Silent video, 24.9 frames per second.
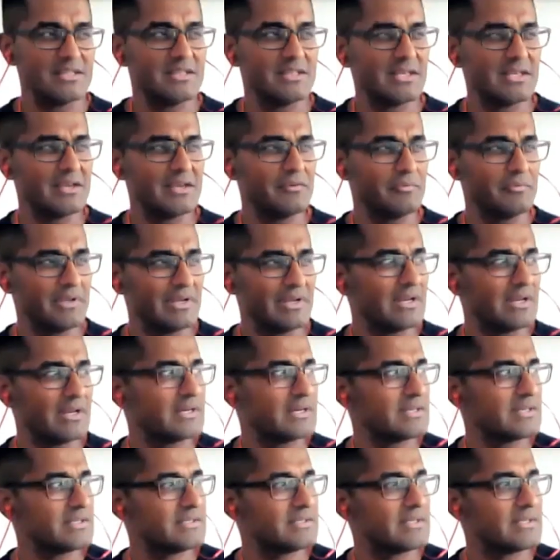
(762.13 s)
And they
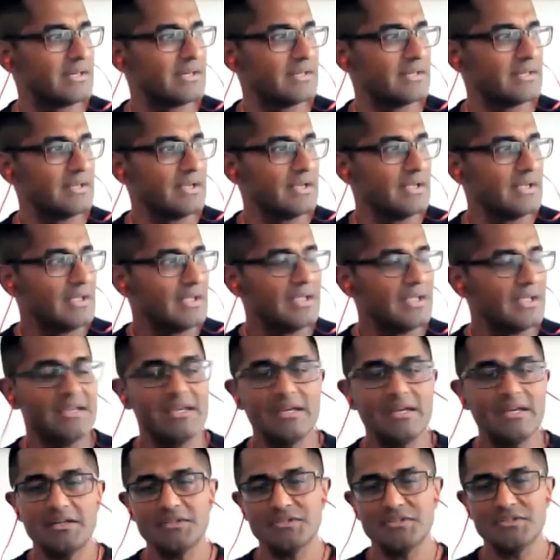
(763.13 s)
realized that a
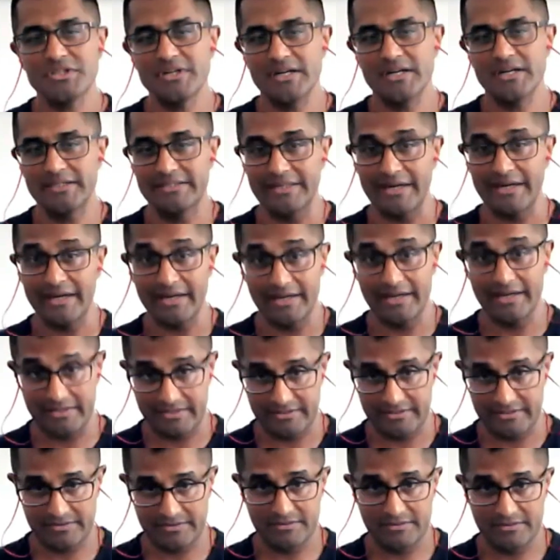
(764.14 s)
ketogenic diet
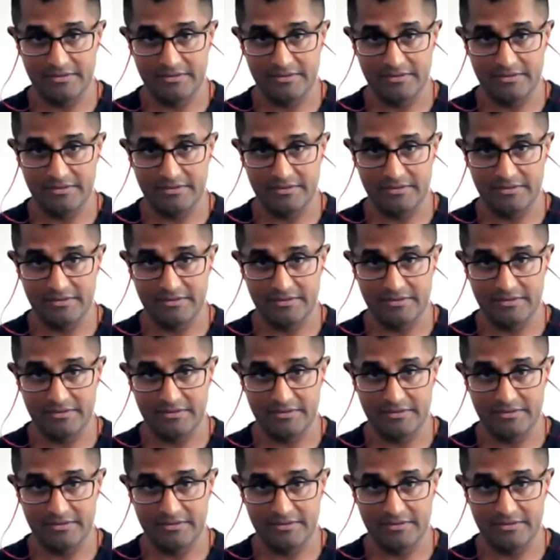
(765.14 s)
